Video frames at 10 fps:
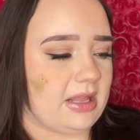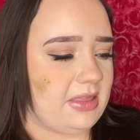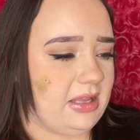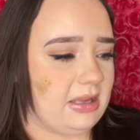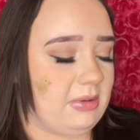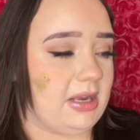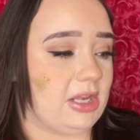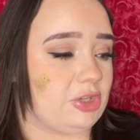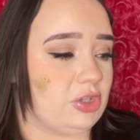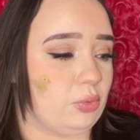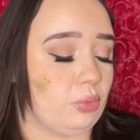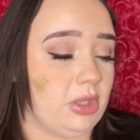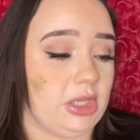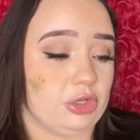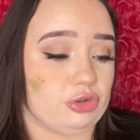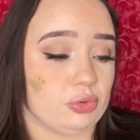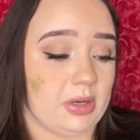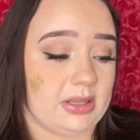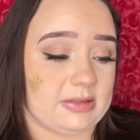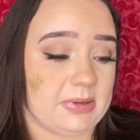I think I might actually really
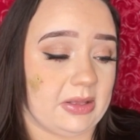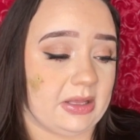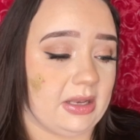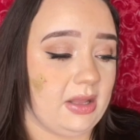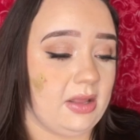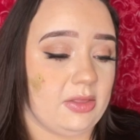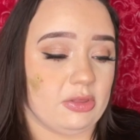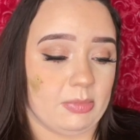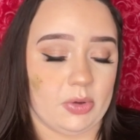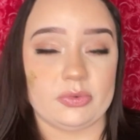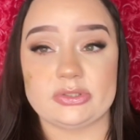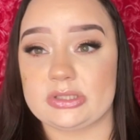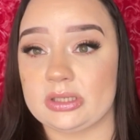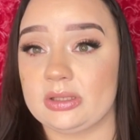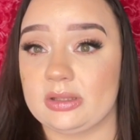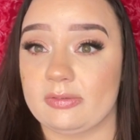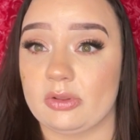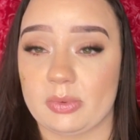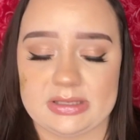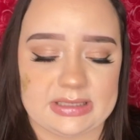enjoy this palette the most. It's one of
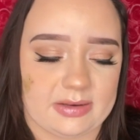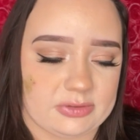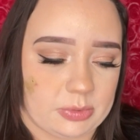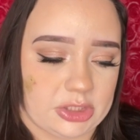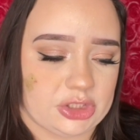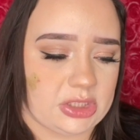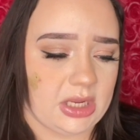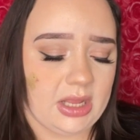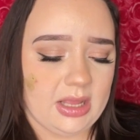the ones that I've swatched.